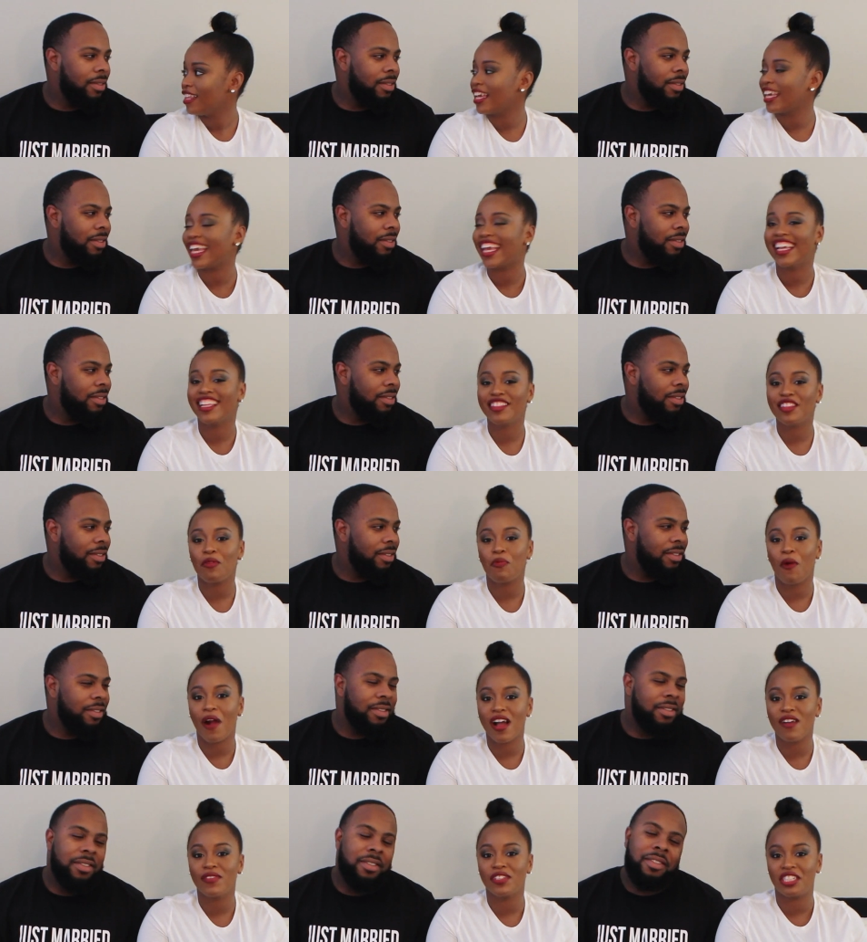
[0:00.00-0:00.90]
Speaker 1: Like in the
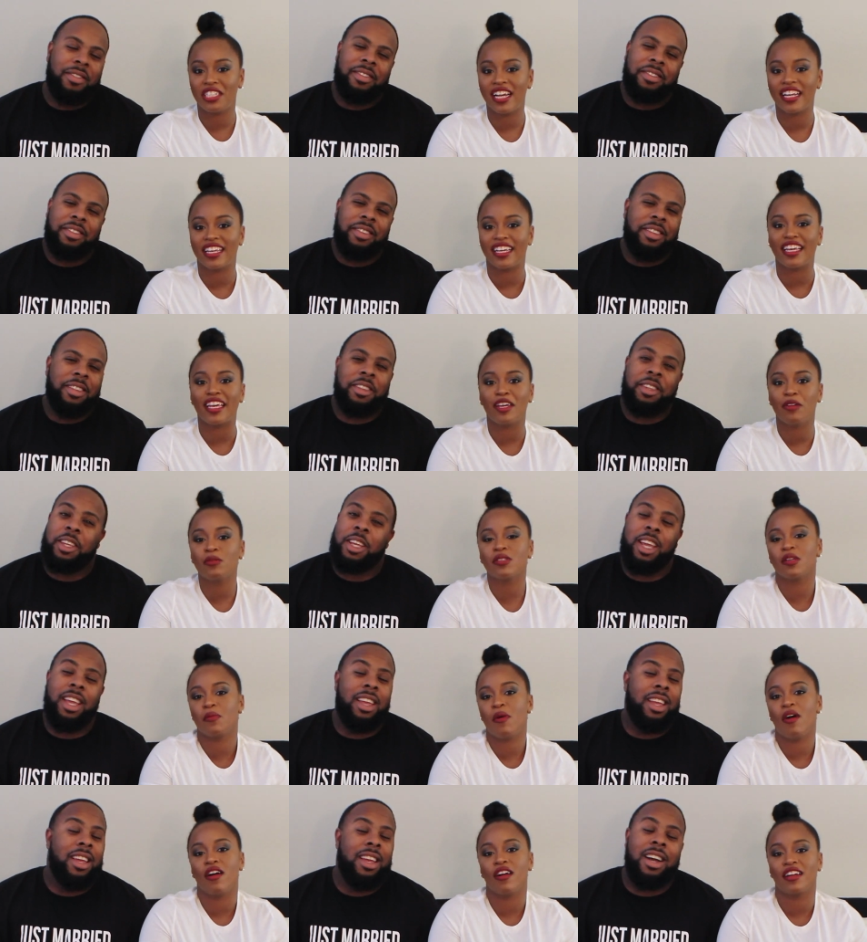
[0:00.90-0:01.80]
private check-in, it was
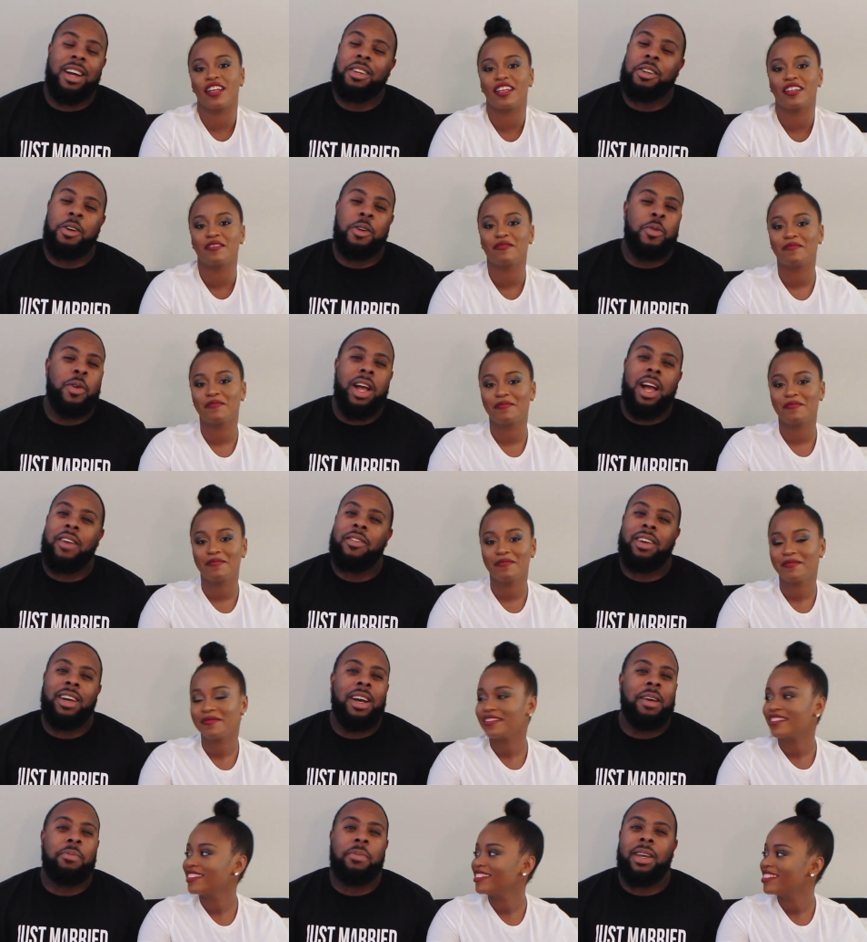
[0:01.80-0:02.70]
a party. I know
Speaker 2: wherever
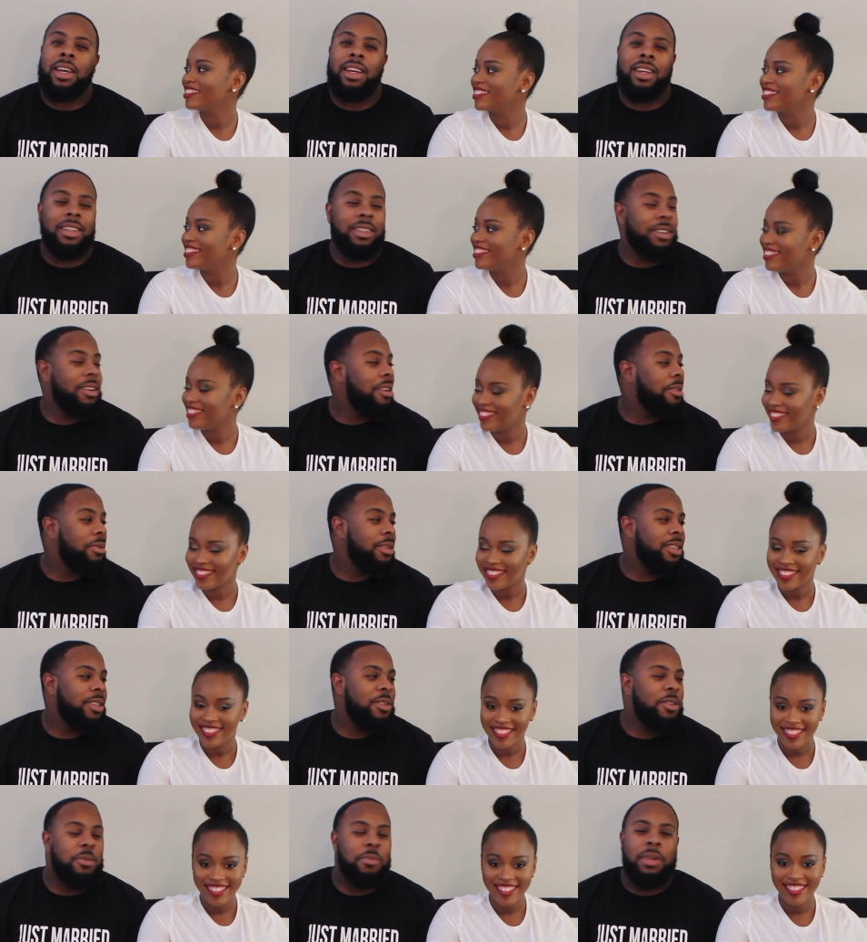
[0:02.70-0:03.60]
I'm at, it's always
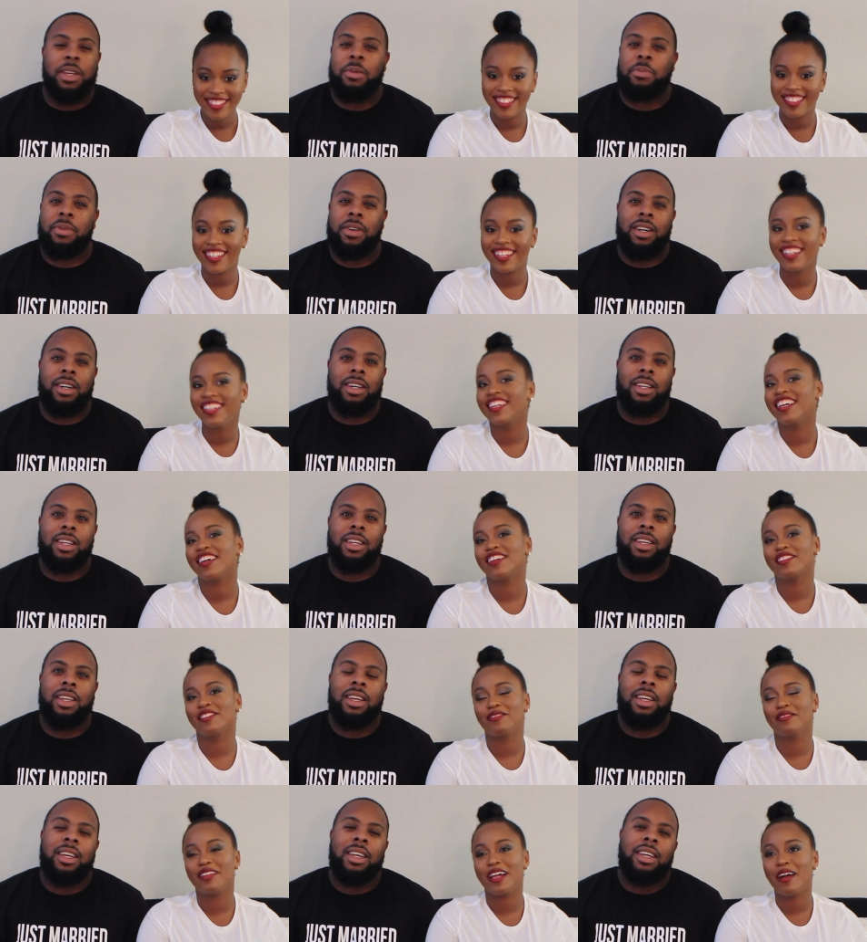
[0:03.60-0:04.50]
gonna be
Speaker 1: a party. Yeah,
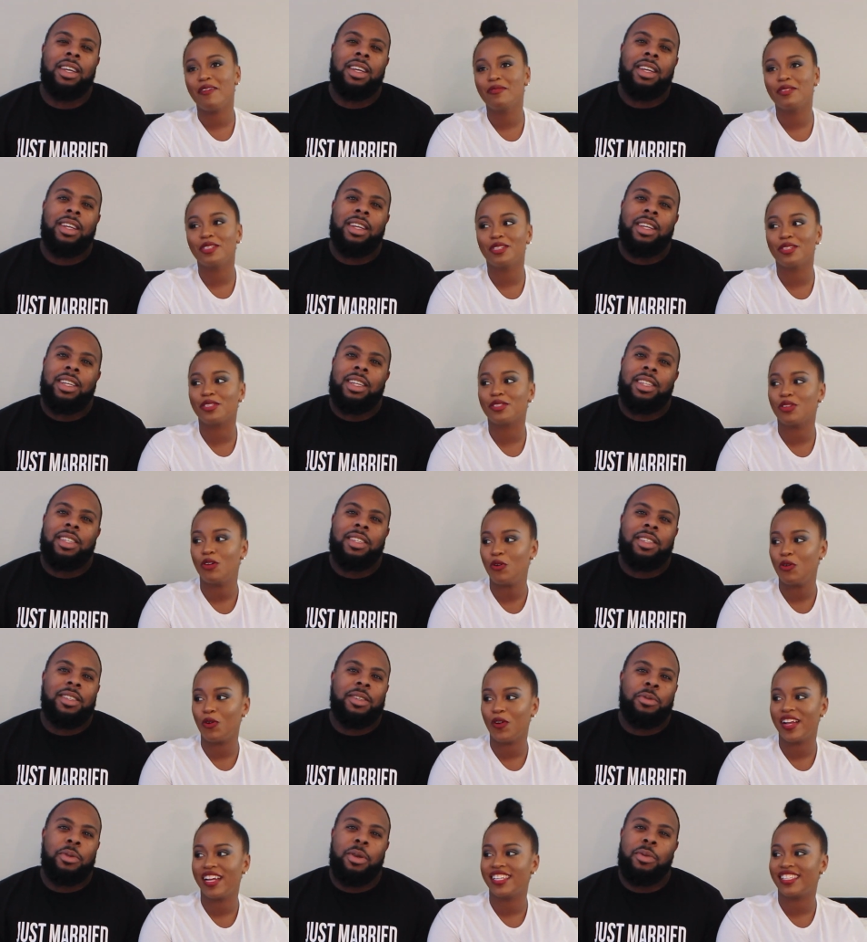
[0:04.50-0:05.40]
so that was just so, so
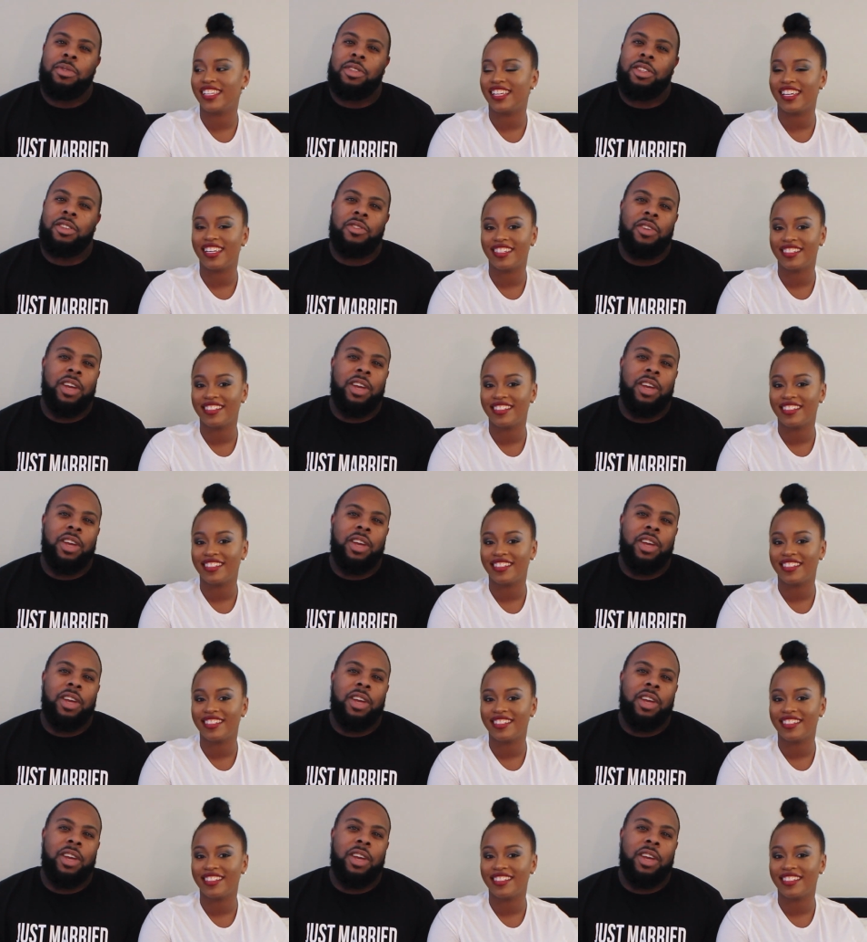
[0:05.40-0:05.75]
crazy. He was